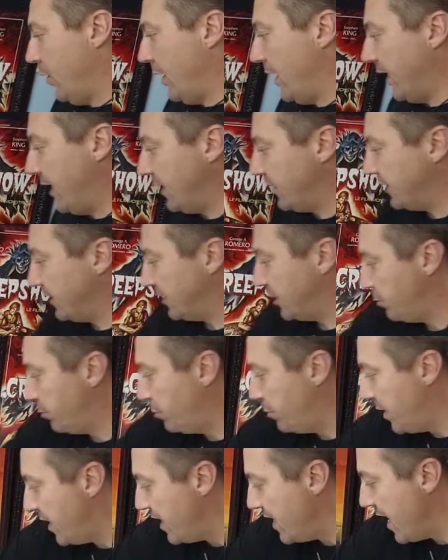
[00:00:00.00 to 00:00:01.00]
I guess it's
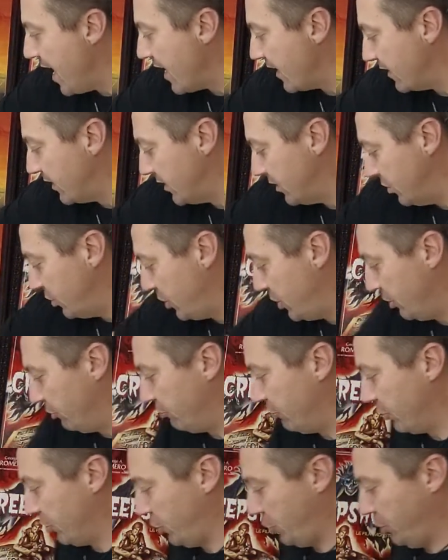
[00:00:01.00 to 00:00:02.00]
P.S.
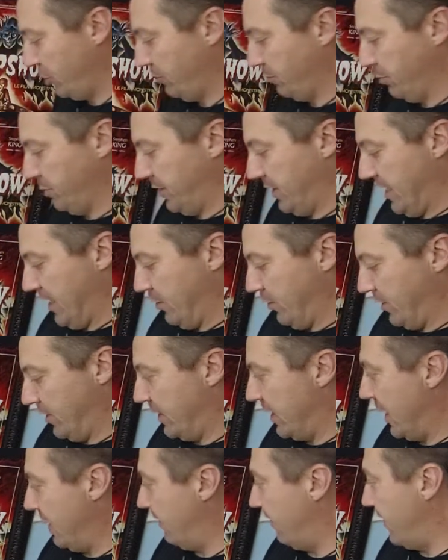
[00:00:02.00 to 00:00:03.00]
Children shouldn't play
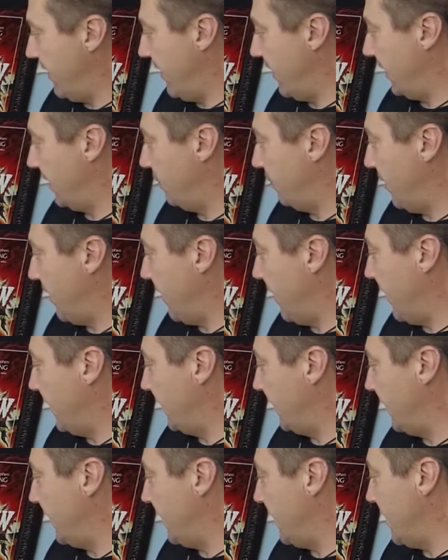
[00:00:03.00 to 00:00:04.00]
with dead things. But I
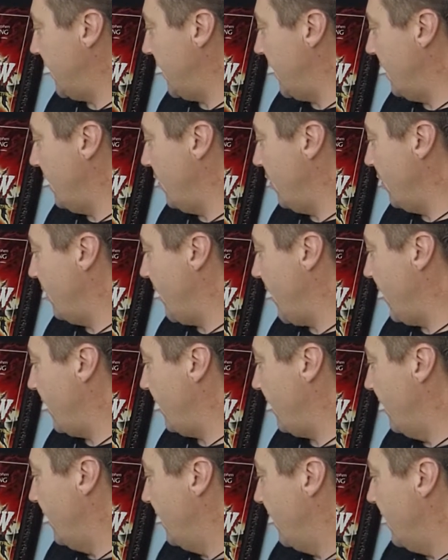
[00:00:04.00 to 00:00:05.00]
guess I did not know that.
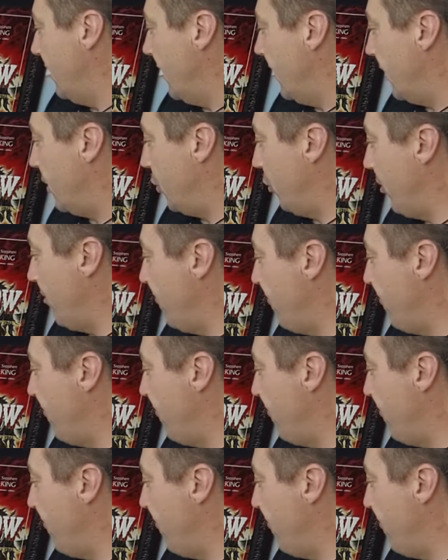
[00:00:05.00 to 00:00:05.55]
You're